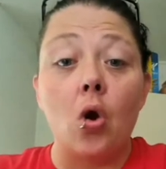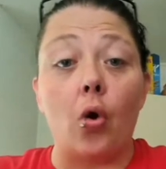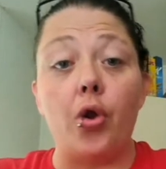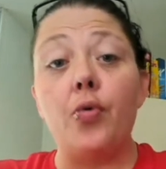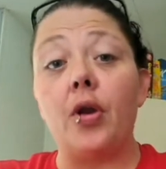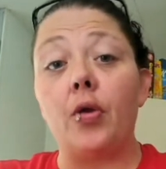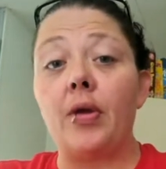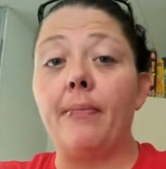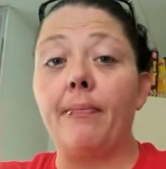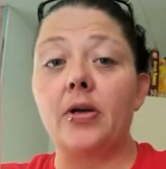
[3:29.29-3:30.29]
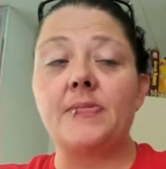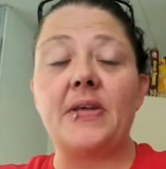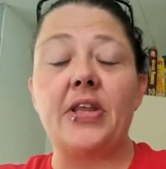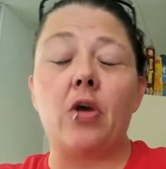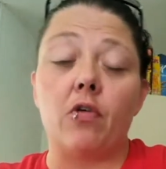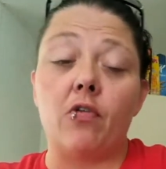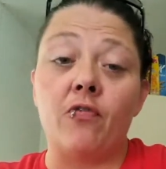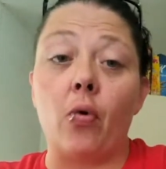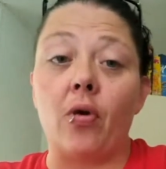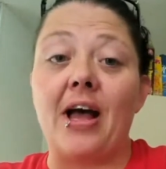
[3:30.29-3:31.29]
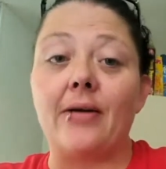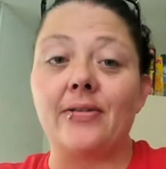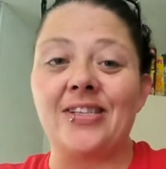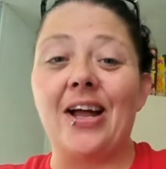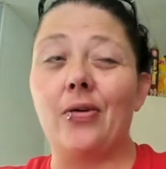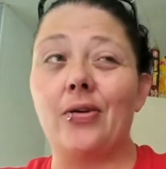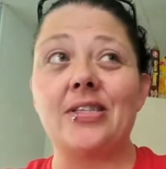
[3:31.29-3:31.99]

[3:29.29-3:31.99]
or you can reimburse me the over $4,000